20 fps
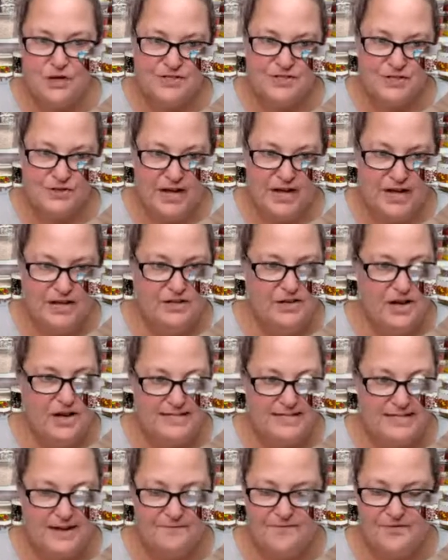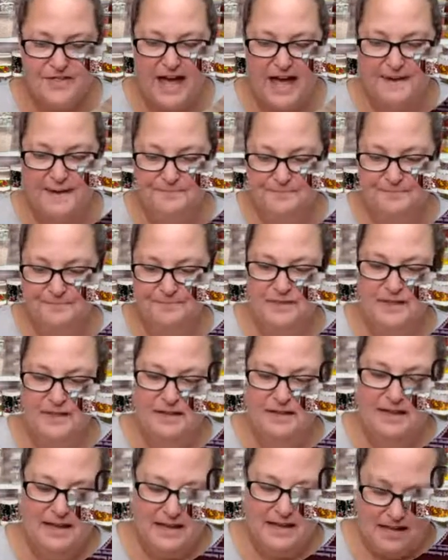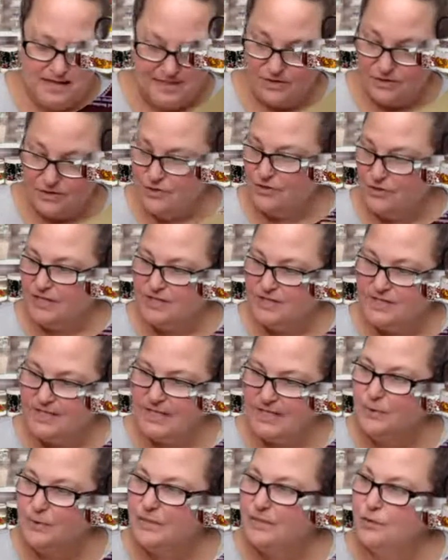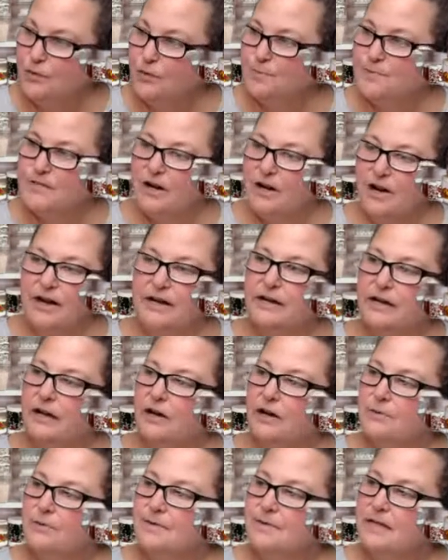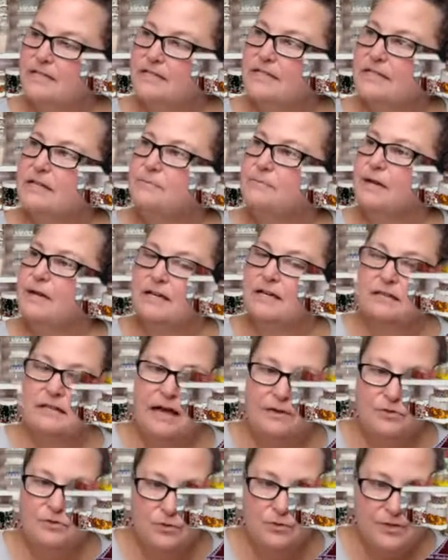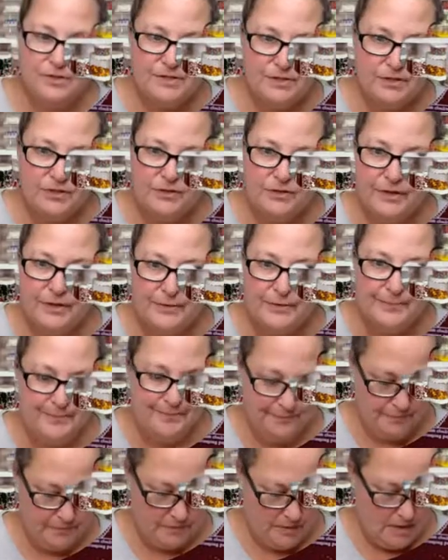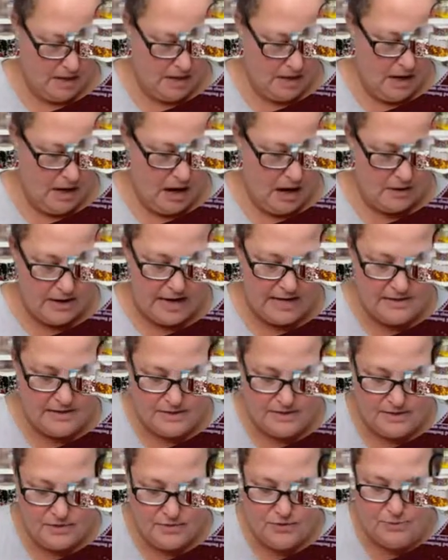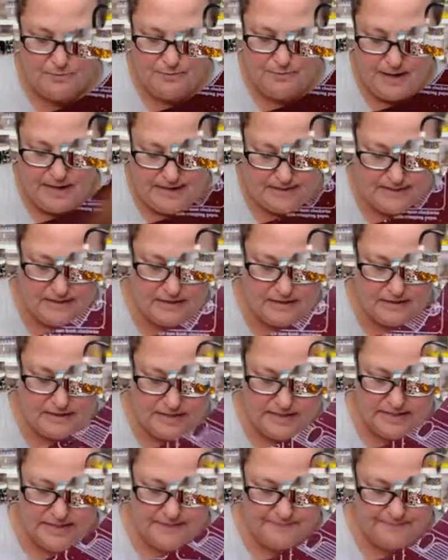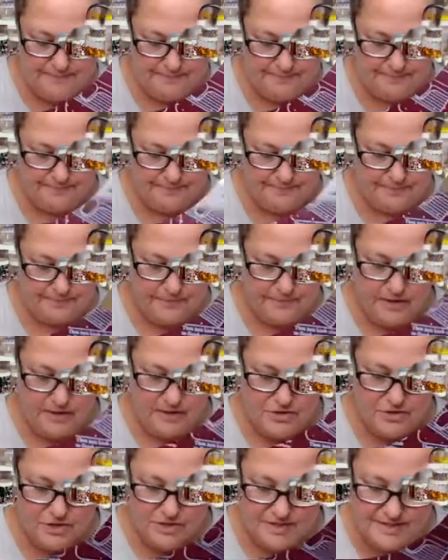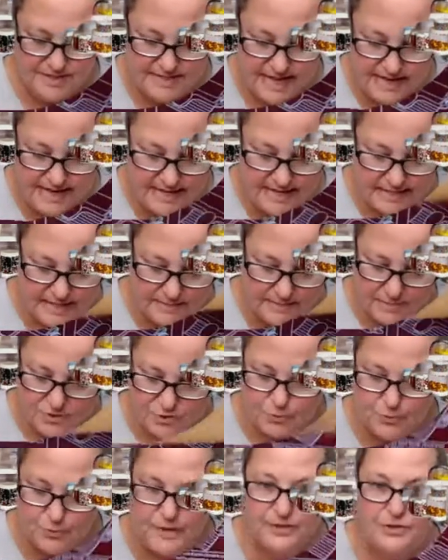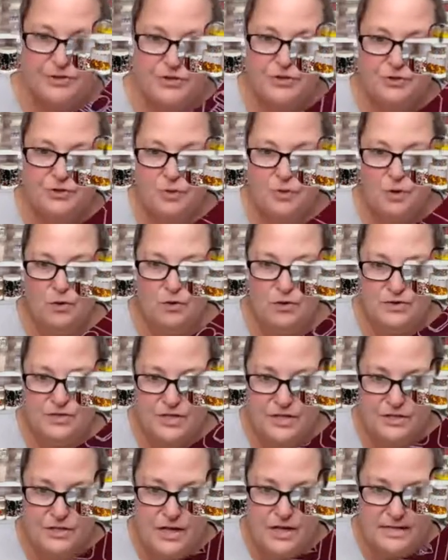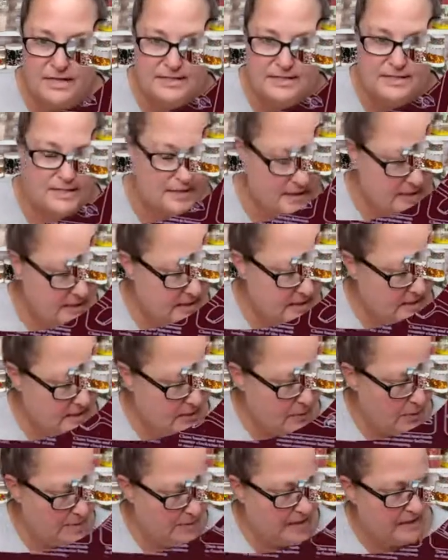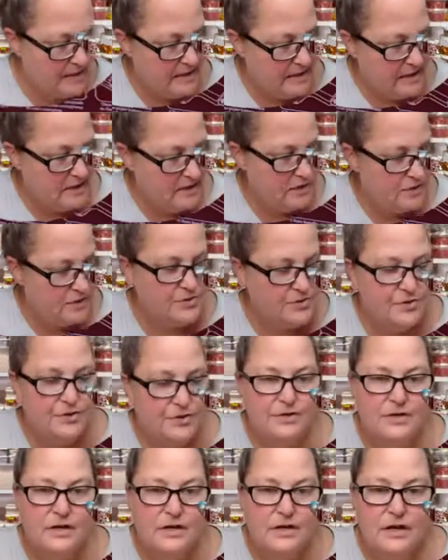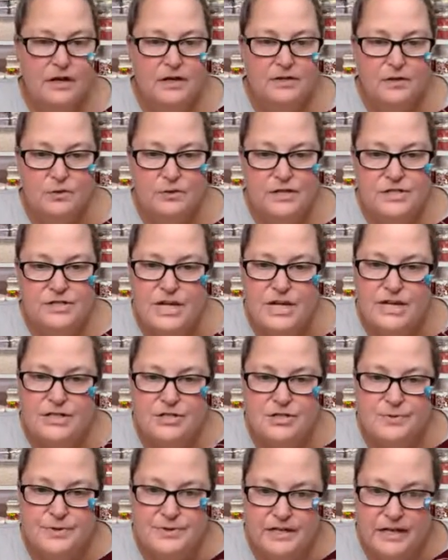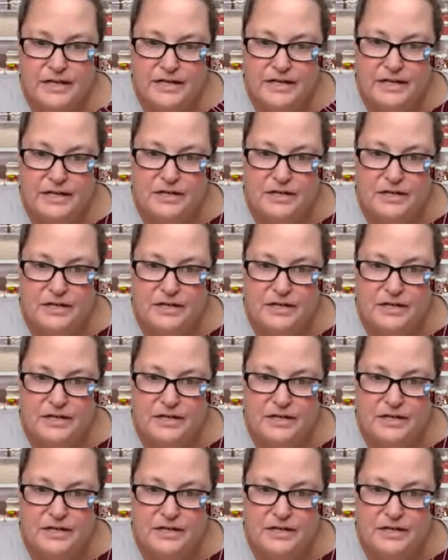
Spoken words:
Okay, you guys up for that? So you can see what, oops, sorry. I hope that didn't make a loud noise in your ear. All right. So you basically just set it in between the two rollers. Can you guys see this? Do you want me to get in closer? The only danger with getting in